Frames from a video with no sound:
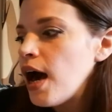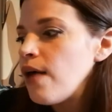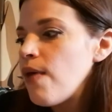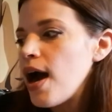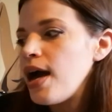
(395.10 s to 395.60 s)

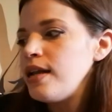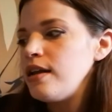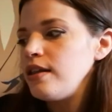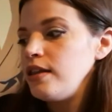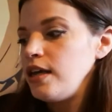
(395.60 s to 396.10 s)
And
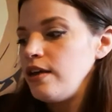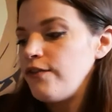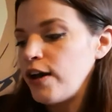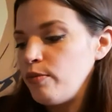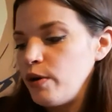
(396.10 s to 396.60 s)
then the
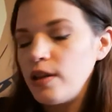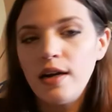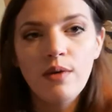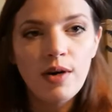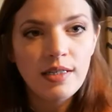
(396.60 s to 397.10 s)
final book
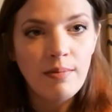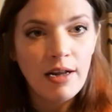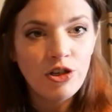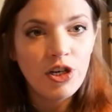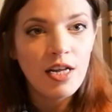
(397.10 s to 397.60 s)
that I want to
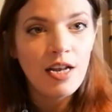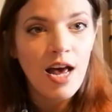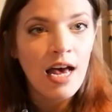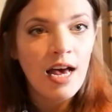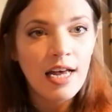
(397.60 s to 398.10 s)
mention,
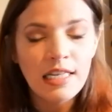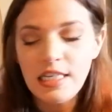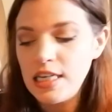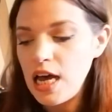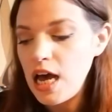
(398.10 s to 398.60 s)

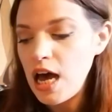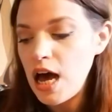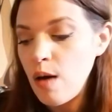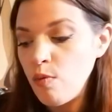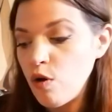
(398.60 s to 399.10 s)
and uh,
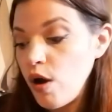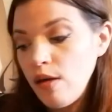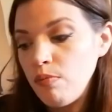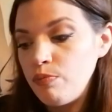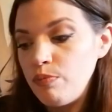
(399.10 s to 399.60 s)
I'm
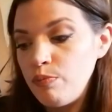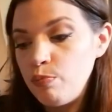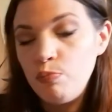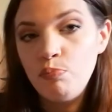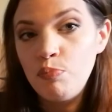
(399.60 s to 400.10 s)
quite
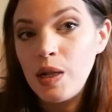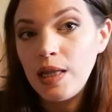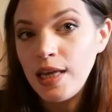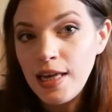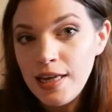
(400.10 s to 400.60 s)

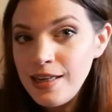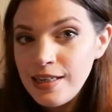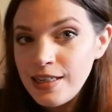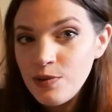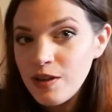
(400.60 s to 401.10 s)

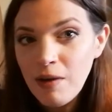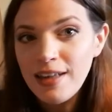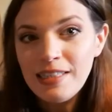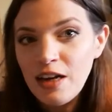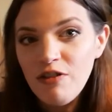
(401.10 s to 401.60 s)
pleased with
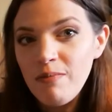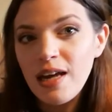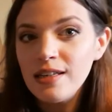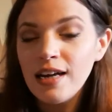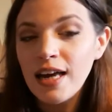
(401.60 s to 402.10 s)
myself
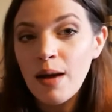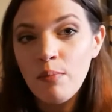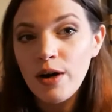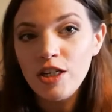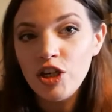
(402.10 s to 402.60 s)
because I
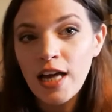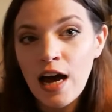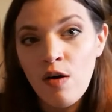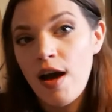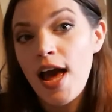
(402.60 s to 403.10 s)
am branching
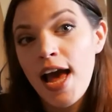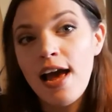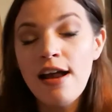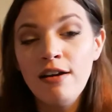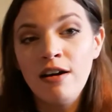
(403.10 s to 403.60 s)
out,
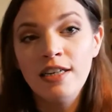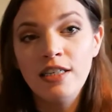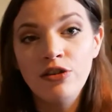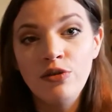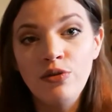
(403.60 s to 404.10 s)
A, not
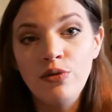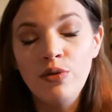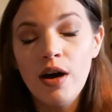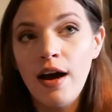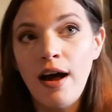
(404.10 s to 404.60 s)

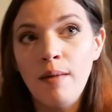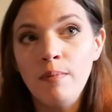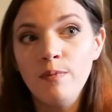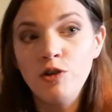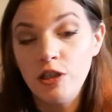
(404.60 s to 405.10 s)
into
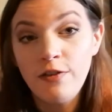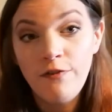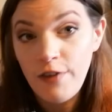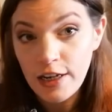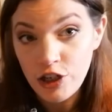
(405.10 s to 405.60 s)
um, just
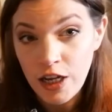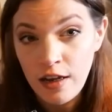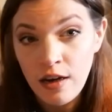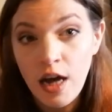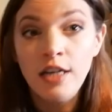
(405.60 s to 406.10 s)

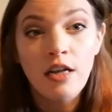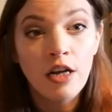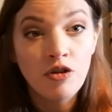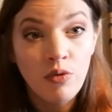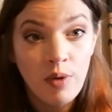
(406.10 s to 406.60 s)
fiction. I,
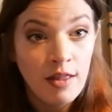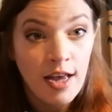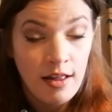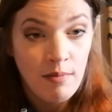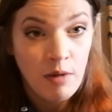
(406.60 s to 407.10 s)
I don't read
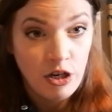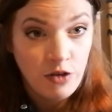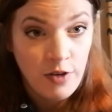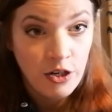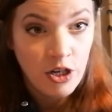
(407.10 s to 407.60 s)
that
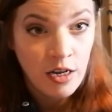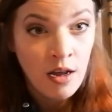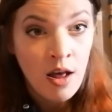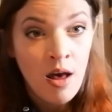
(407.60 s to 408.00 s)
much fiction,